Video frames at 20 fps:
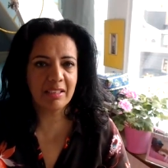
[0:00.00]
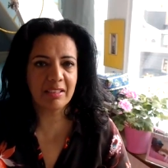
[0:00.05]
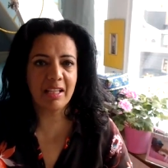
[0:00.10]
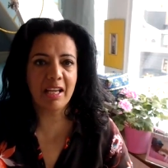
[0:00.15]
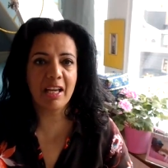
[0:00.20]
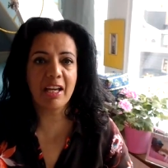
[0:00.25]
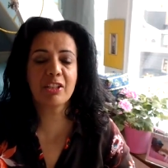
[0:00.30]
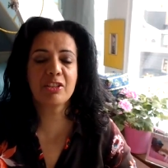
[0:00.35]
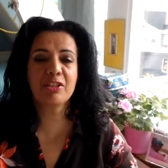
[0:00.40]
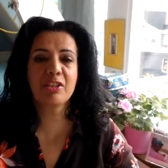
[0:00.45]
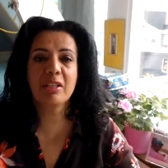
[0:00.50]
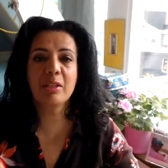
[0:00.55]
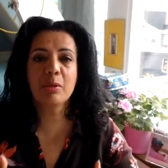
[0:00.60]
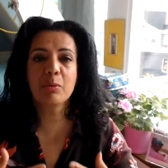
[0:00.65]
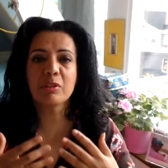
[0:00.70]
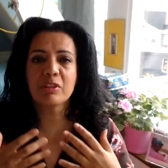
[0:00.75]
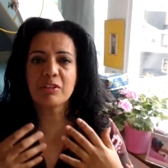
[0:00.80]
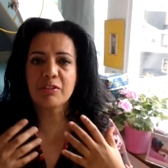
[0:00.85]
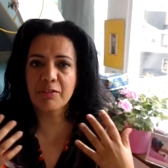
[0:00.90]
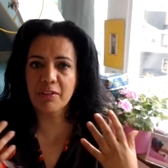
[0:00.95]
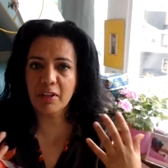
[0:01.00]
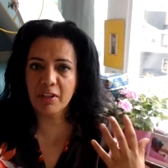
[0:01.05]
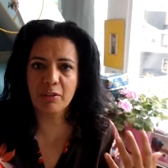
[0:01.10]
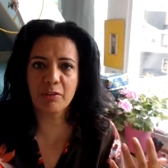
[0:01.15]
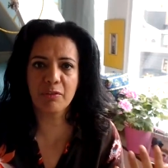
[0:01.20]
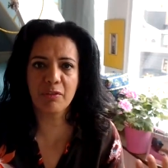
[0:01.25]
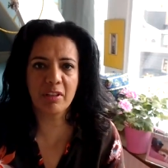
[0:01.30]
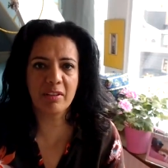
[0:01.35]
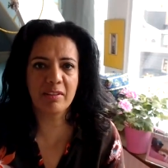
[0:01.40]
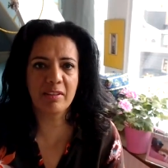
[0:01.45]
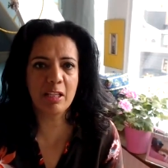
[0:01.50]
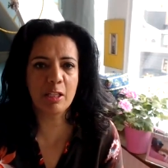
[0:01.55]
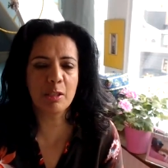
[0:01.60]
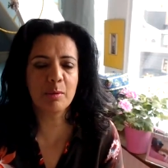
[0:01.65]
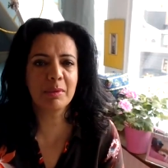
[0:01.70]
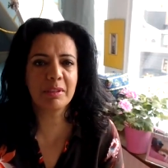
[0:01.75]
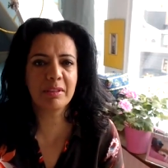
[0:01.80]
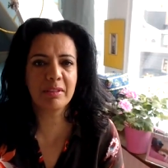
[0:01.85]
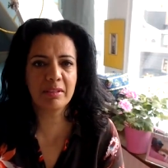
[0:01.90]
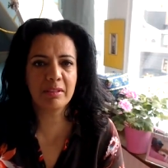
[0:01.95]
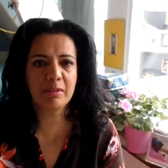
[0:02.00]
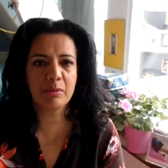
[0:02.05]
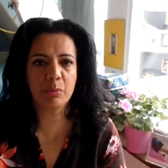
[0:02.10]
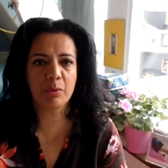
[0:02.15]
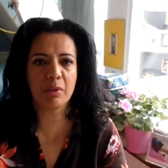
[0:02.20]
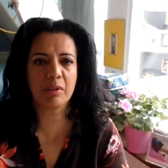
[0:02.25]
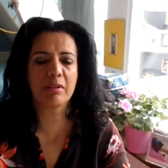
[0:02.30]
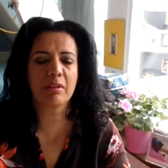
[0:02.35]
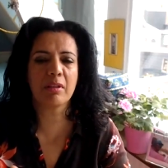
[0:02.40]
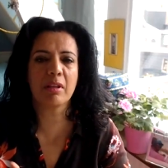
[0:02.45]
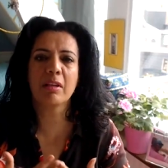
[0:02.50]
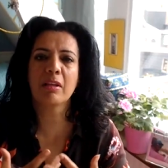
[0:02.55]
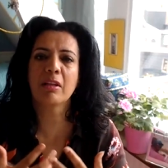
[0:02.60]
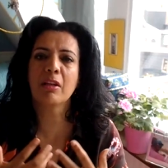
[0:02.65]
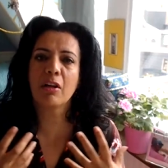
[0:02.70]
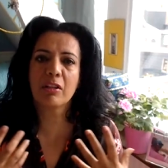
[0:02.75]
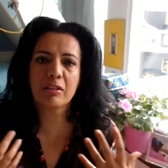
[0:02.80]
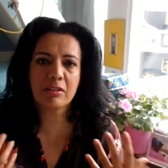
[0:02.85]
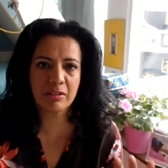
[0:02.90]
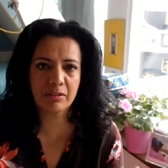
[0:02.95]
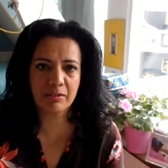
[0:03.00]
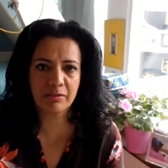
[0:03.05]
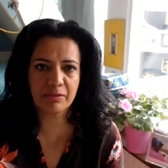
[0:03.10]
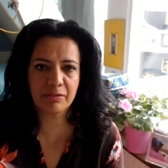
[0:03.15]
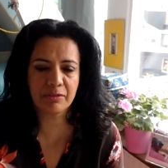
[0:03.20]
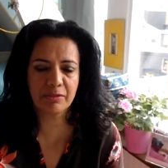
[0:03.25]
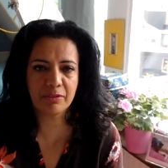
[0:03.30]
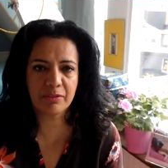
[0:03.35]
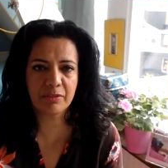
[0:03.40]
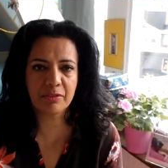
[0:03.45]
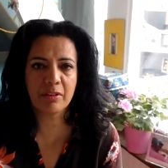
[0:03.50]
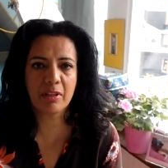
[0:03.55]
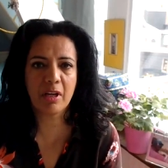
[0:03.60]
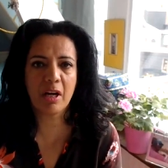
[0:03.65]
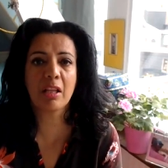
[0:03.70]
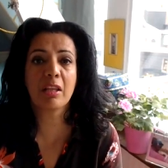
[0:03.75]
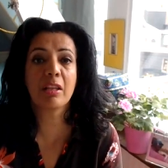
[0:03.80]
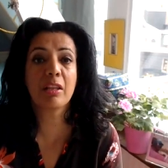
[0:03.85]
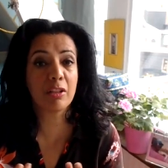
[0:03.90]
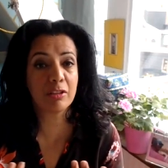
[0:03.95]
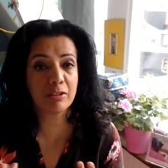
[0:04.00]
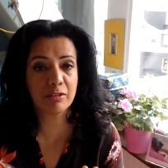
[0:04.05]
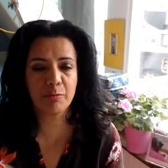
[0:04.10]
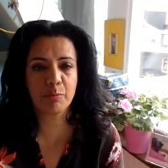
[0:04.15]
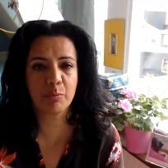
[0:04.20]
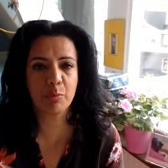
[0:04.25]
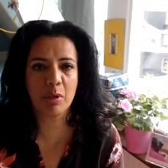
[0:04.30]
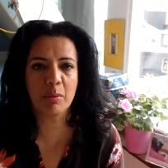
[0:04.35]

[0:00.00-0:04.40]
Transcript: and actually was very very limited with a lot of a lot of